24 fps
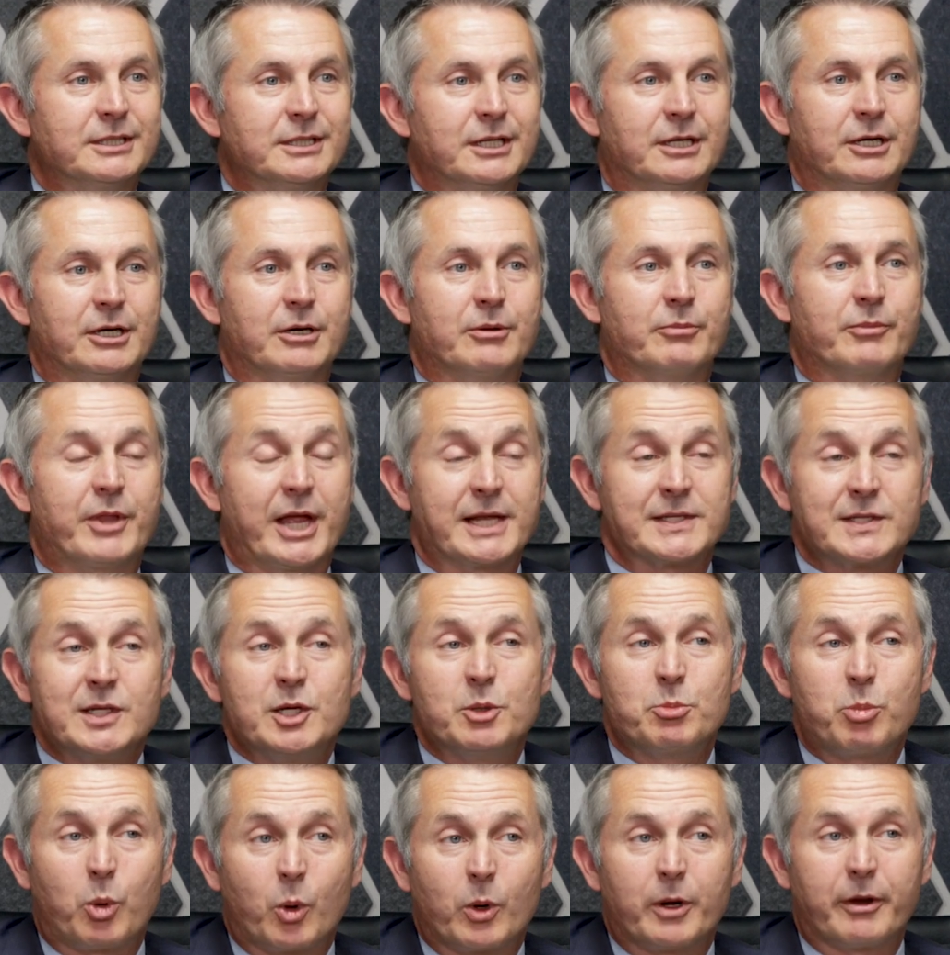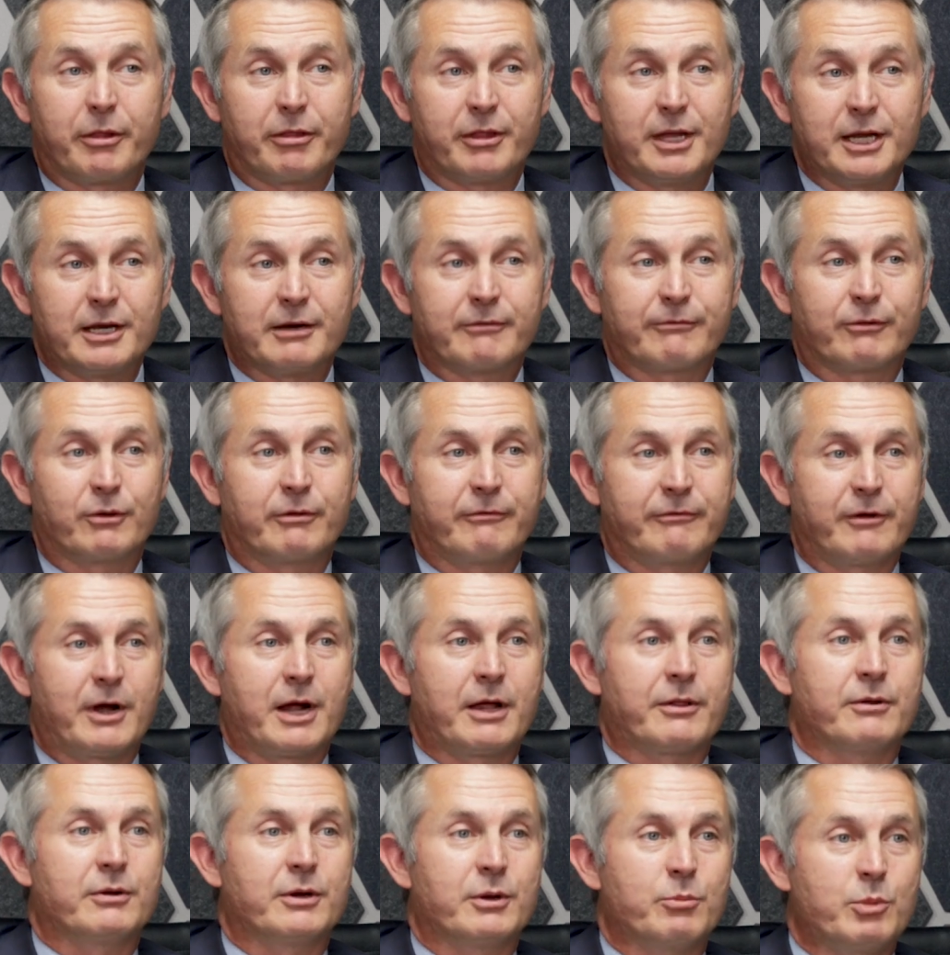That's an important thing for a
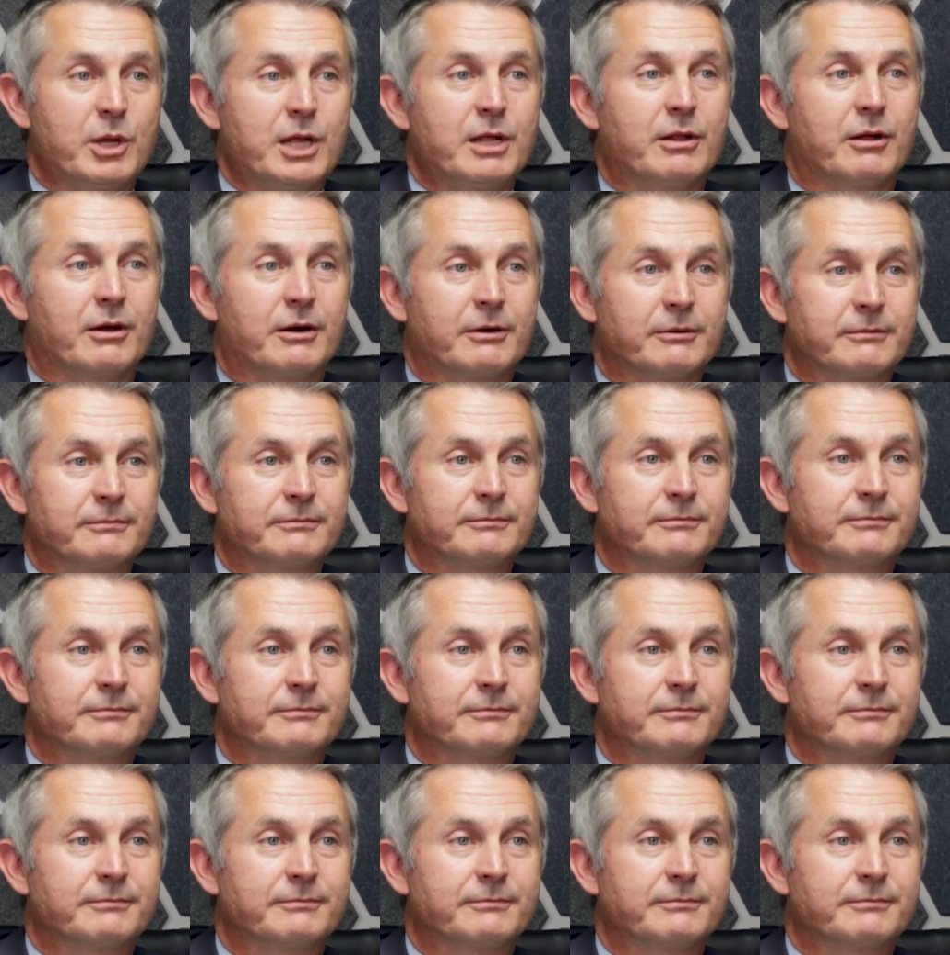father to be there.